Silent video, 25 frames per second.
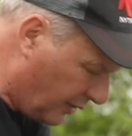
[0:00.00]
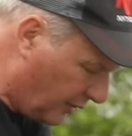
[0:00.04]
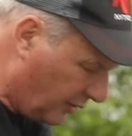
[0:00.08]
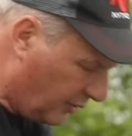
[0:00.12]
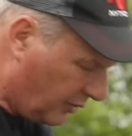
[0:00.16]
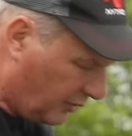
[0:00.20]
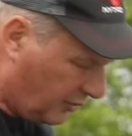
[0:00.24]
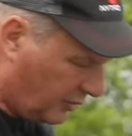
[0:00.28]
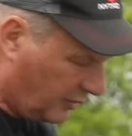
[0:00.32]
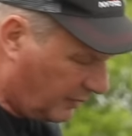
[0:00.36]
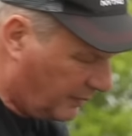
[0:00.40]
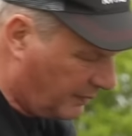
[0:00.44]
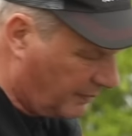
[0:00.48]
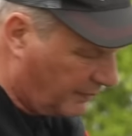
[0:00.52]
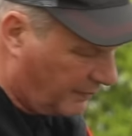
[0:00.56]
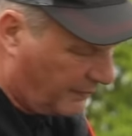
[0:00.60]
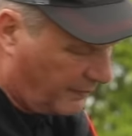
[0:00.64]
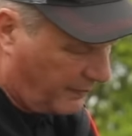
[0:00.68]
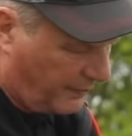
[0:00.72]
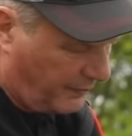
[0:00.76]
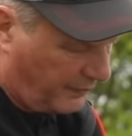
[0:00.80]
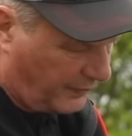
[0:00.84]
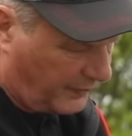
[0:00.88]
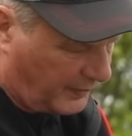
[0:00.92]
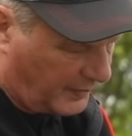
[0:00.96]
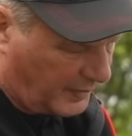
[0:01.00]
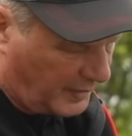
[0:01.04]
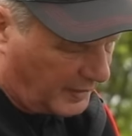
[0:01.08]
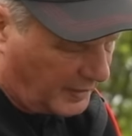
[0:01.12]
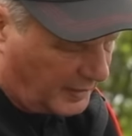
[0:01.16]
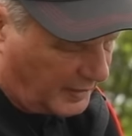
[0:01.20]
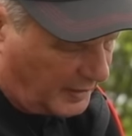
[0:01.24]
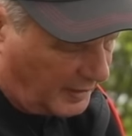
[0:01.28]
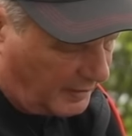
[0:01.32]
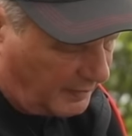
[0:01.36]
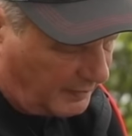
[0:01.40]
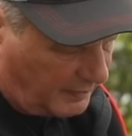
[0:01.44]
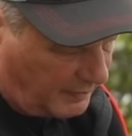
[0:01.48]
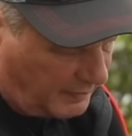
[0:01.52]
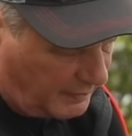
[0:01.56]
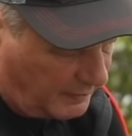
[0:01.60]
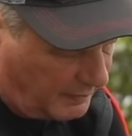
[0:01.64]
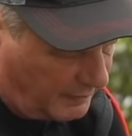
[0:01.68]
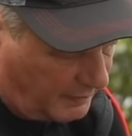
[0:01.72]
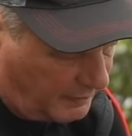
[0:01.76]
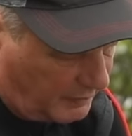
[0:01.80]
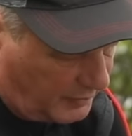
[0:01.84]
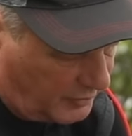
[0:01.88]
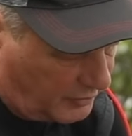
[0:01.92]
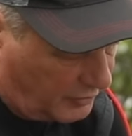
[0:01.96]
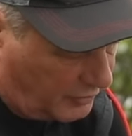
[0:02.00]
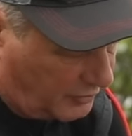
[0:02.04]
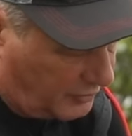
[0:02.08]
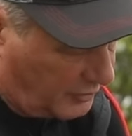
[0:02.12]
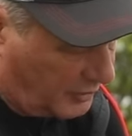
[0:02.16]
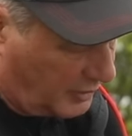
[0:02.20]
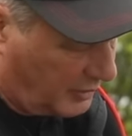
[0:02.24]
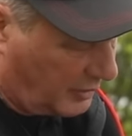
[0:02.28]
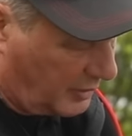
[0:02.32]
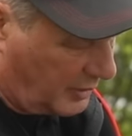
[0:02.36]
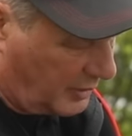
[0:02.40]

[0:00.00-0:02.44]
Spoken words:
uns, like that, which is a